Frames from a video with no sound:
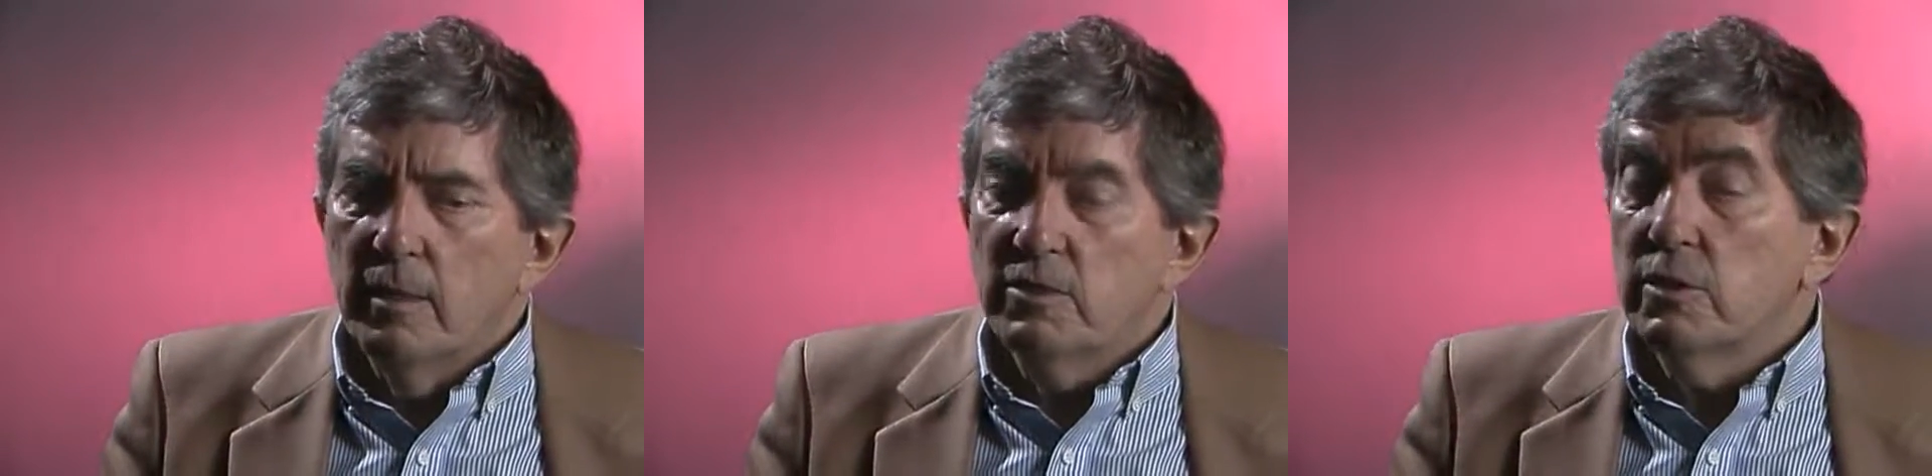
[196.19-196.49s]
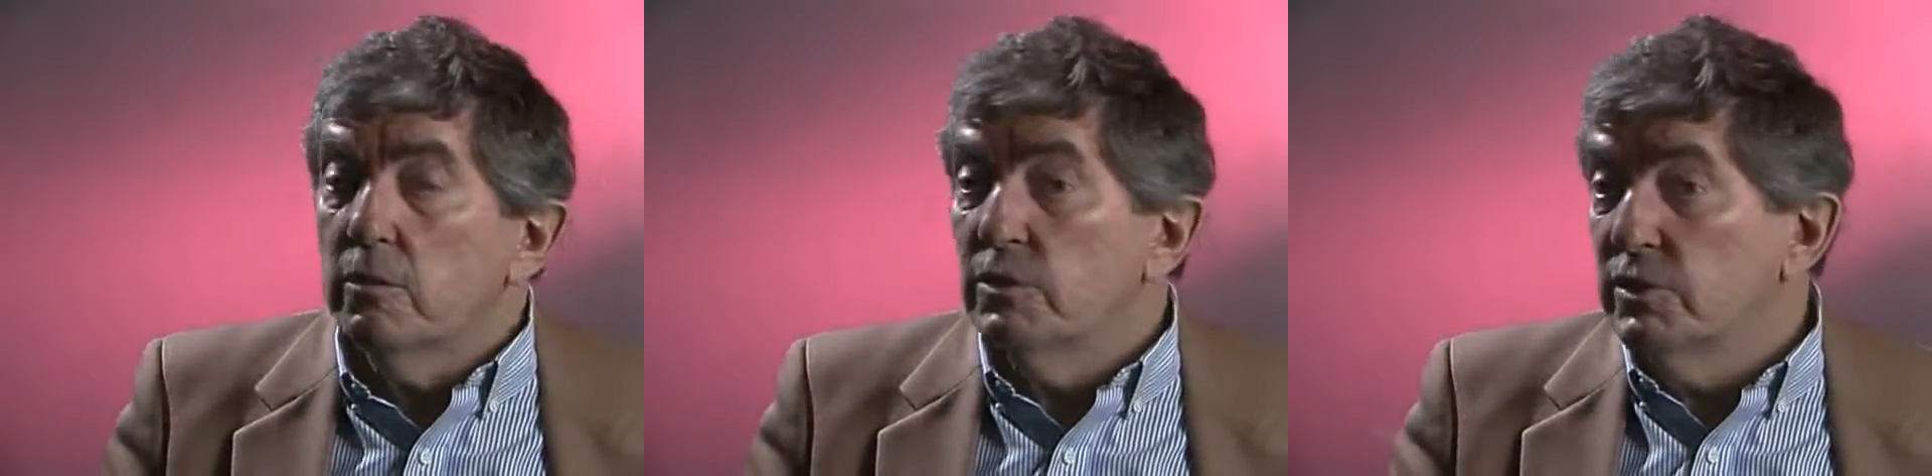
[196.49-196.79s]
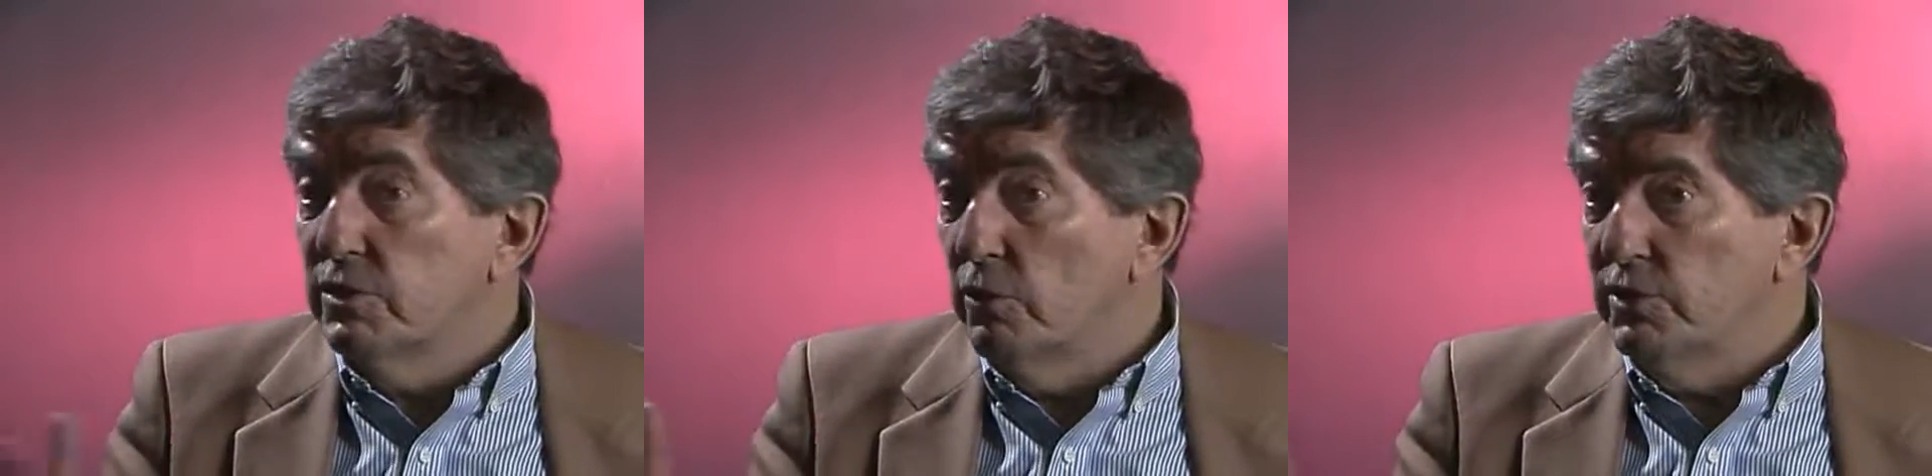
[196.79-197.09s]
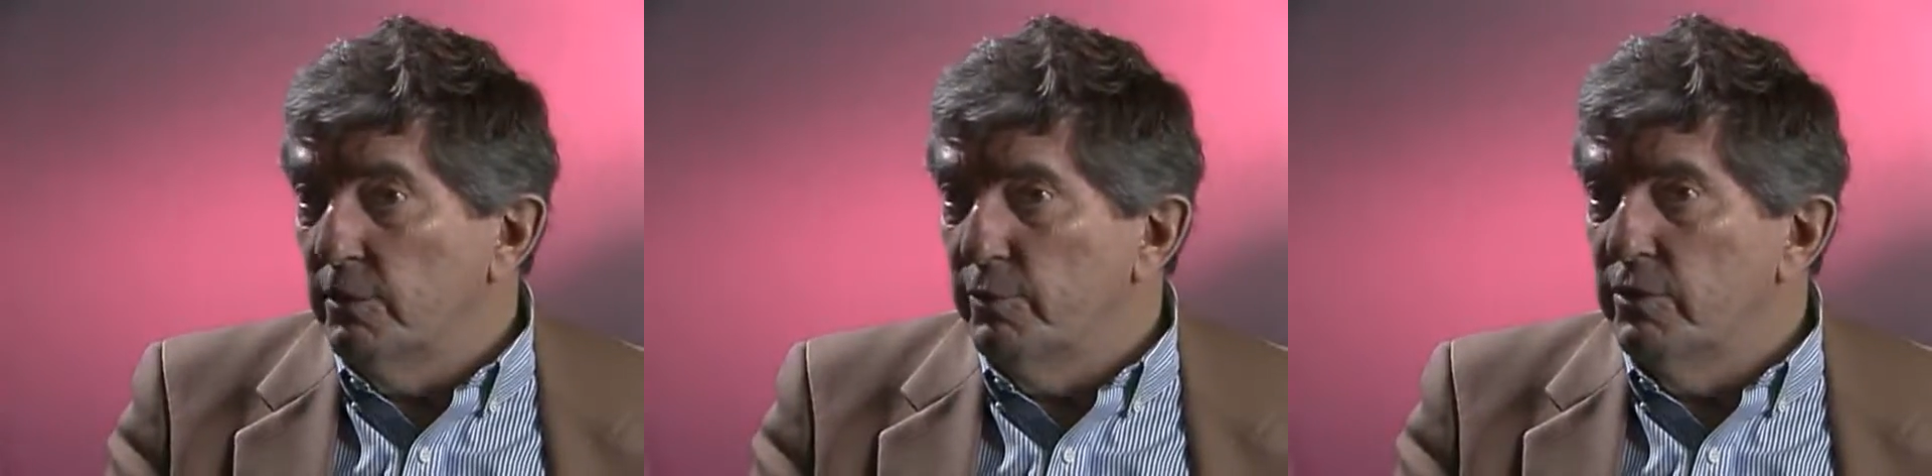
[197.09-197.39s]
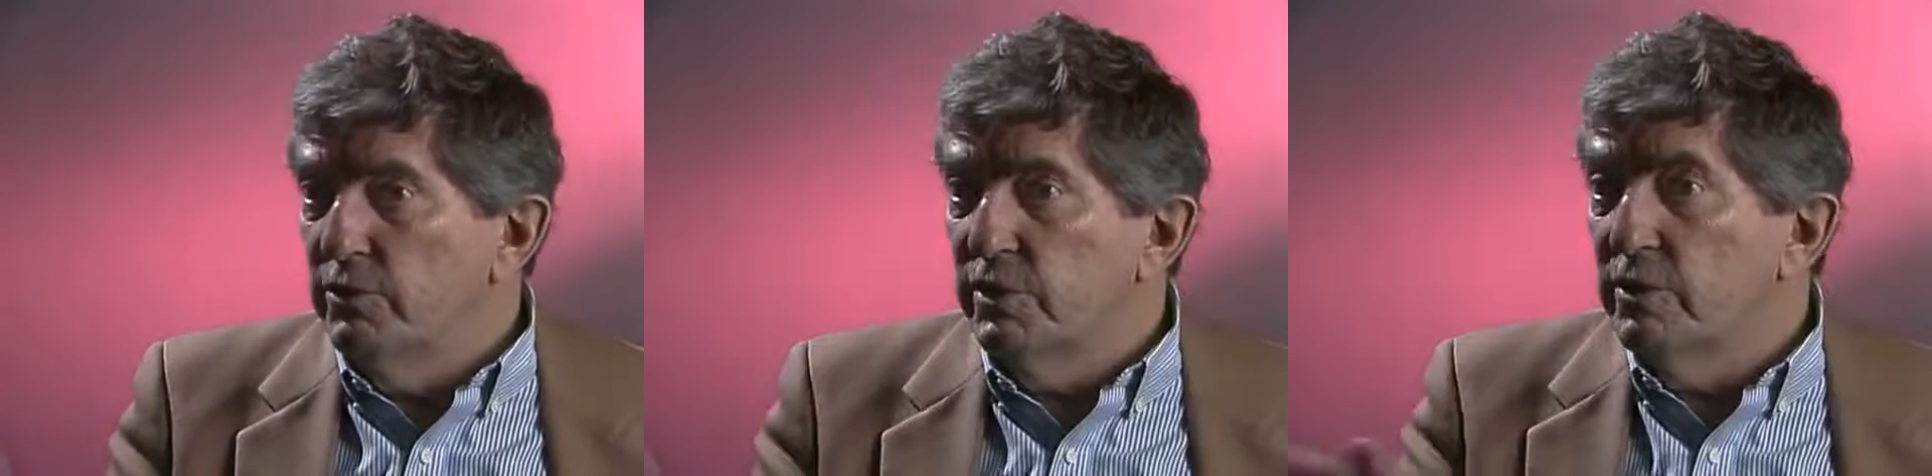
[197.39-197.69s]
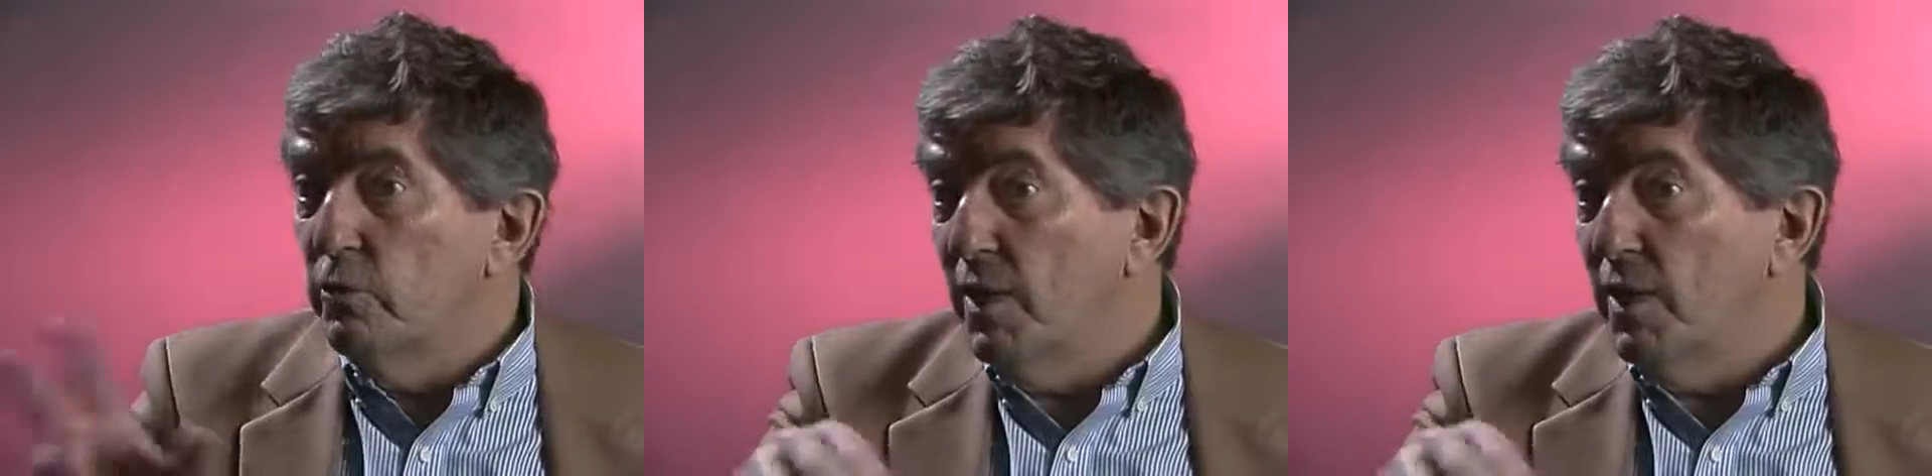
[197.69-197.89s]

so his associate producer and the